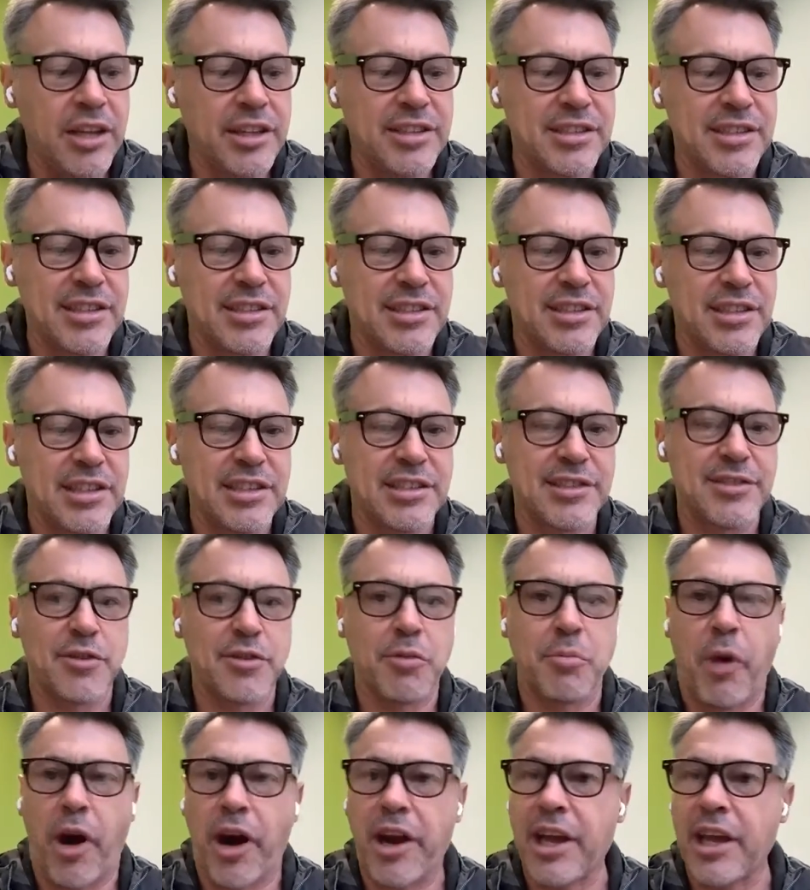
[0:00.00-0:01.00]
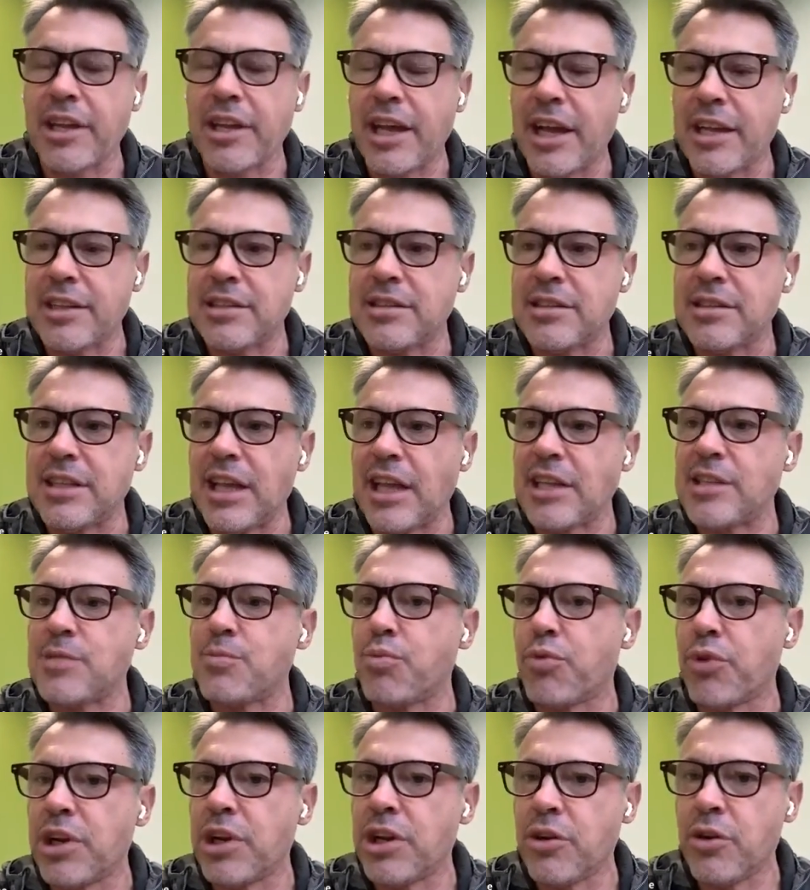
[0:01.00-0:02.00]
This is a market
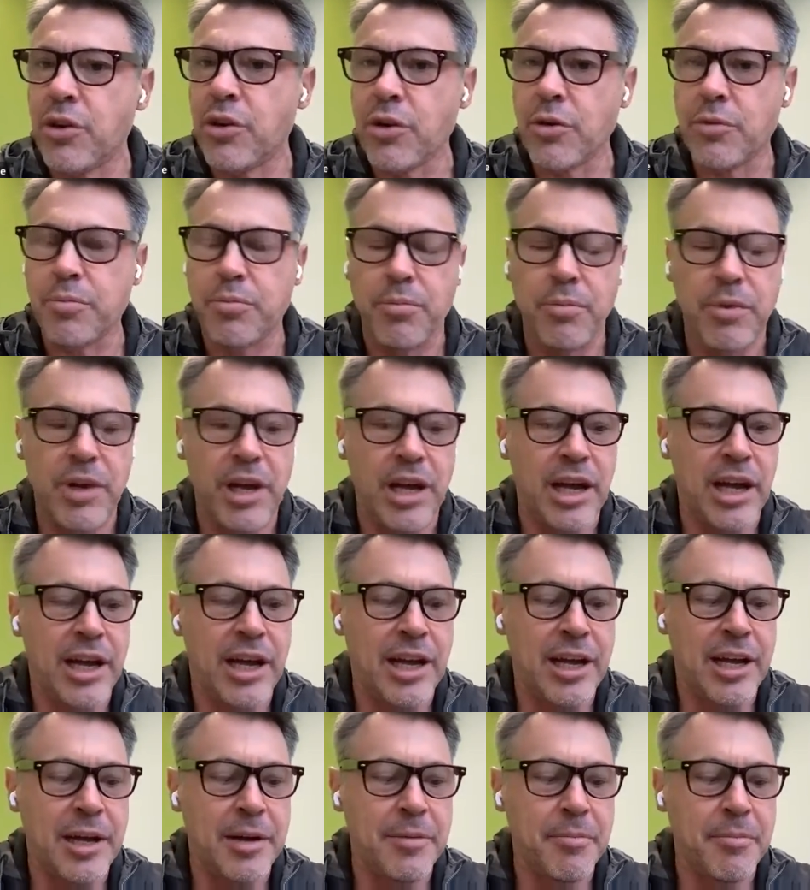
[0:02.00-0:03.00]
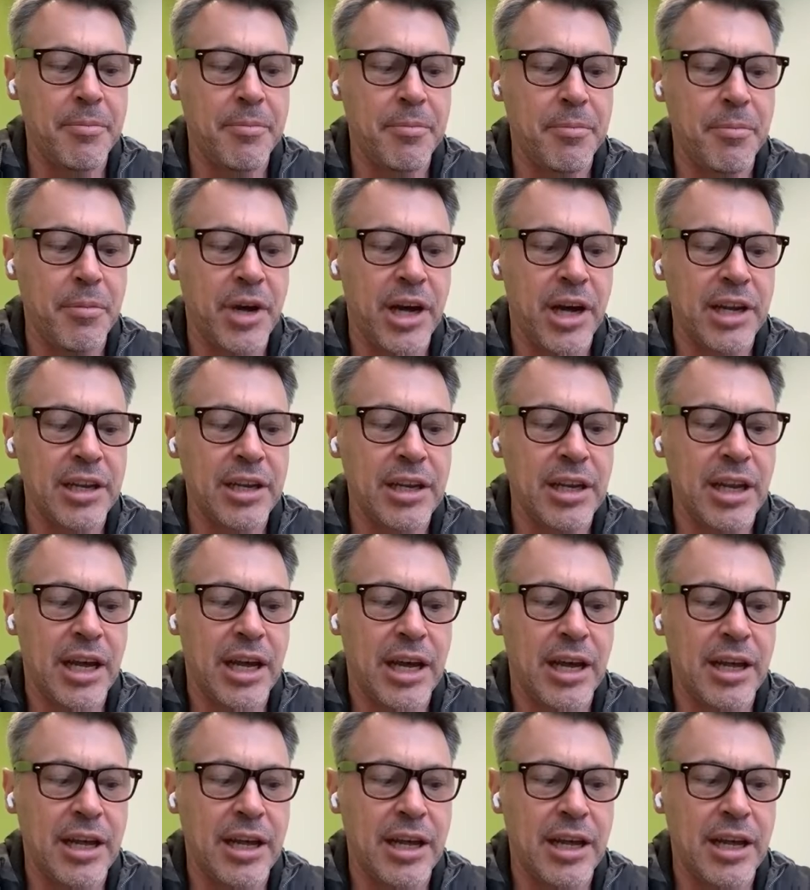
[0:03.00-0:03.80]
that's pretty new, but